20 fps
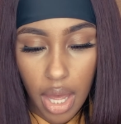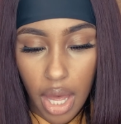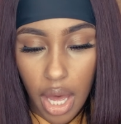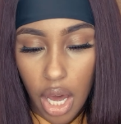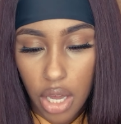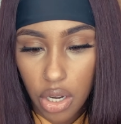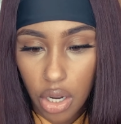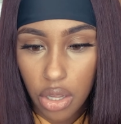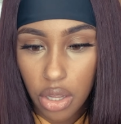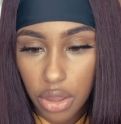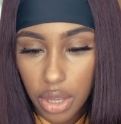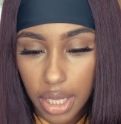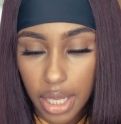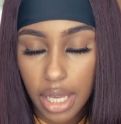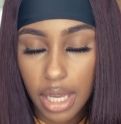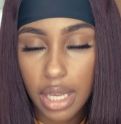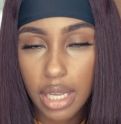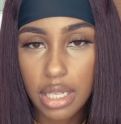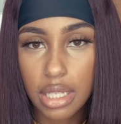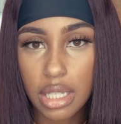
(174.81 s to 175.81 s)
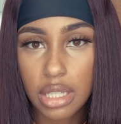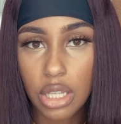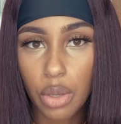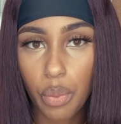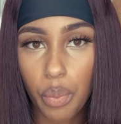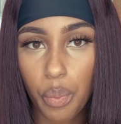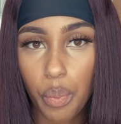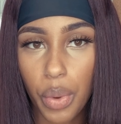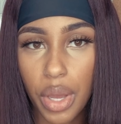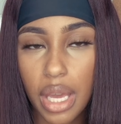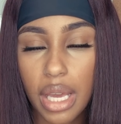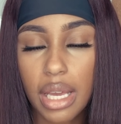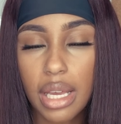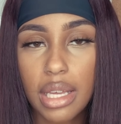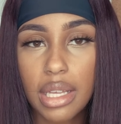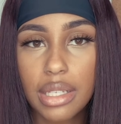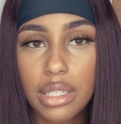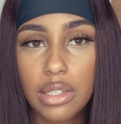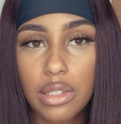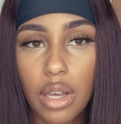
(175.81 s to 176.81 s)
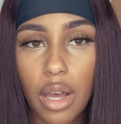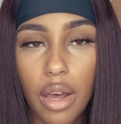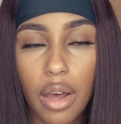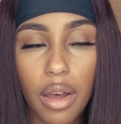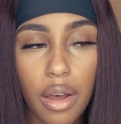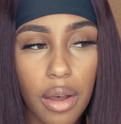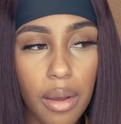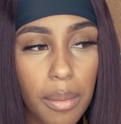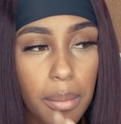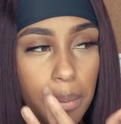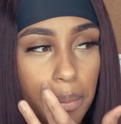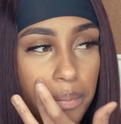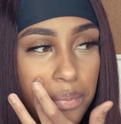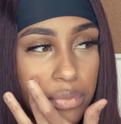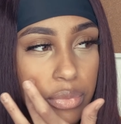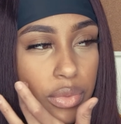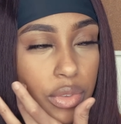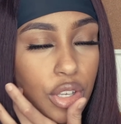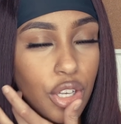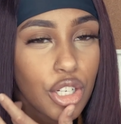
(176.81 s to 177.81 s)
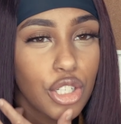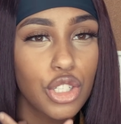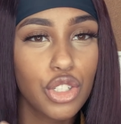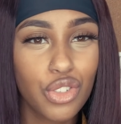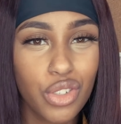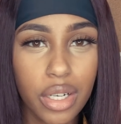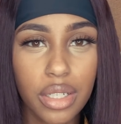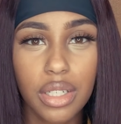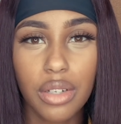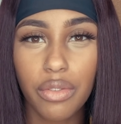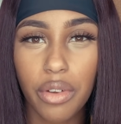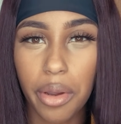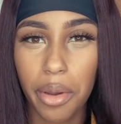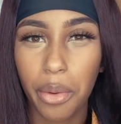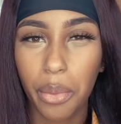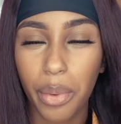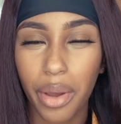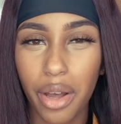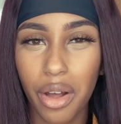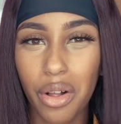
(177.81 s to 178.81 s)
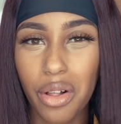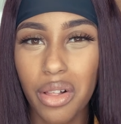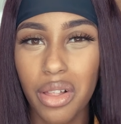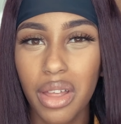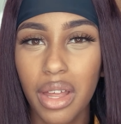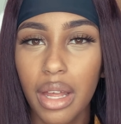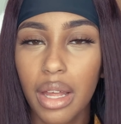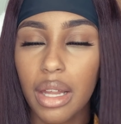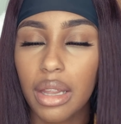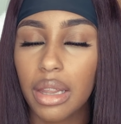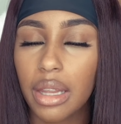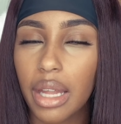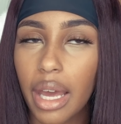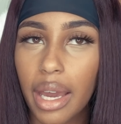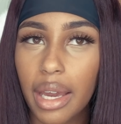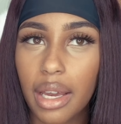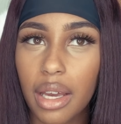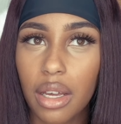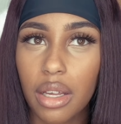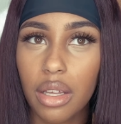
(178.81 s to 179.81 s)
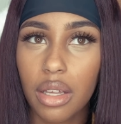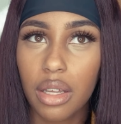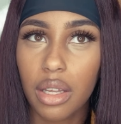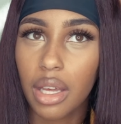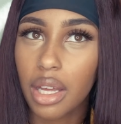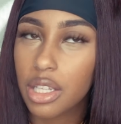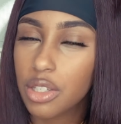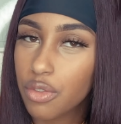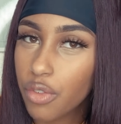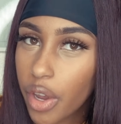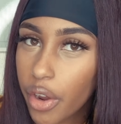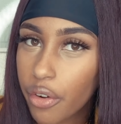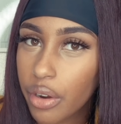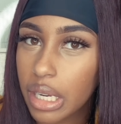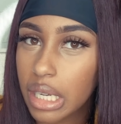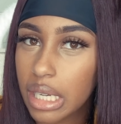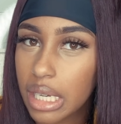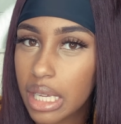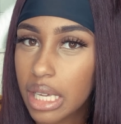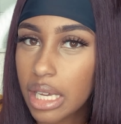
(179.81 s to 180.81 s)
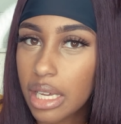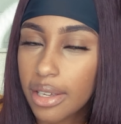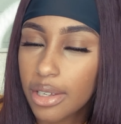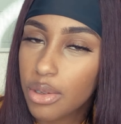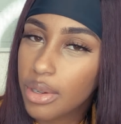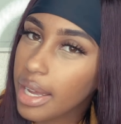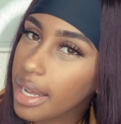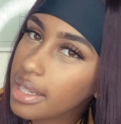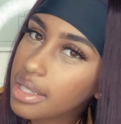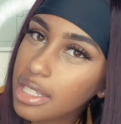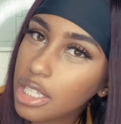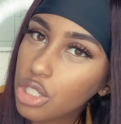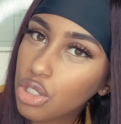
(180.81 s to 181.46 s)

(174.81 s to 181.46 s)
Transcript: Another thing is the wig is um, constructed very well. Like it's very neat. You can't see